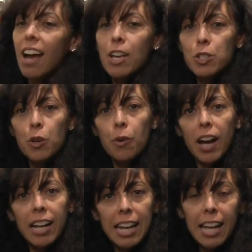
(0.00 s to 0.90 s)
So
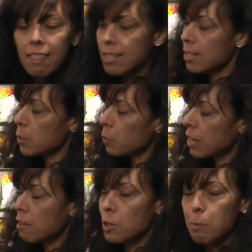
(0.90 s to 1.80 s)
again, this is one
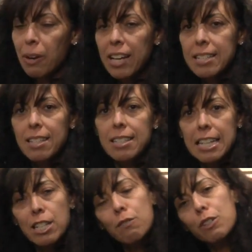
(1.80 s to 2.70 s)
of the sprays that's
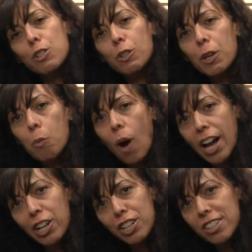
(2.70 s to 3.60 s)
individually
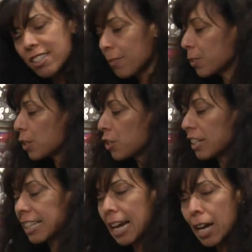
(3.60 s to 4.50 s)
wired, so you
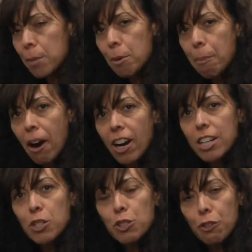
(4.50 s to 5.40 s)
can cut them apart
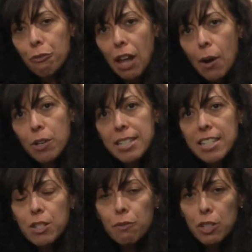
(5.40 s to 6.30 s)
and use the flowers
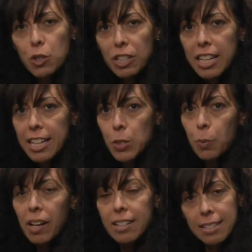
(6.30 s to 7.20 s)
individually as
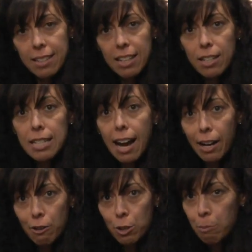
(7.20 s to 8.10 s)
well as in the
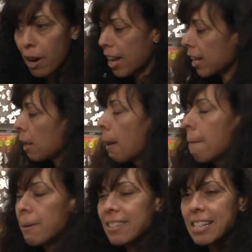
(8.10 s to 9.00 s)
entire spray,
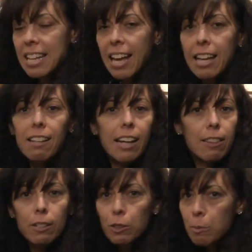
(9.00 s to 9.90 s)
but they take
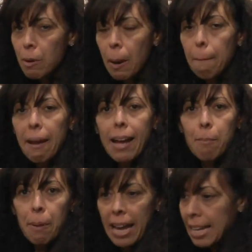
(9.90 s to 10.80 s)
like the Luminart
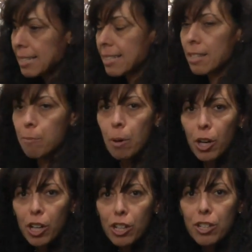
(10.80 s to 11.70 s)
paints and the
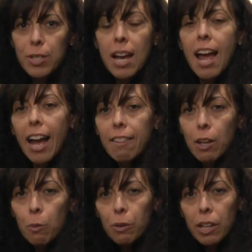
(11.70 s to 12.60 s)
markers and
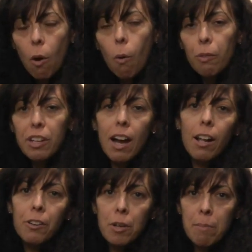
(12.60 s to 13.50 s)
they really hold the
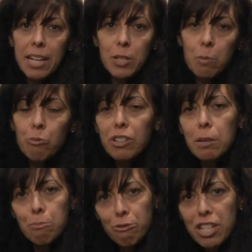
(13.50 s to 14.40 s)
color and make some really
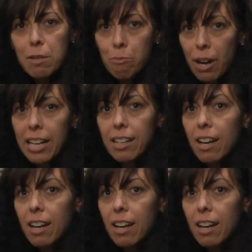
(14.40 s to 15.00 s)
pretty bright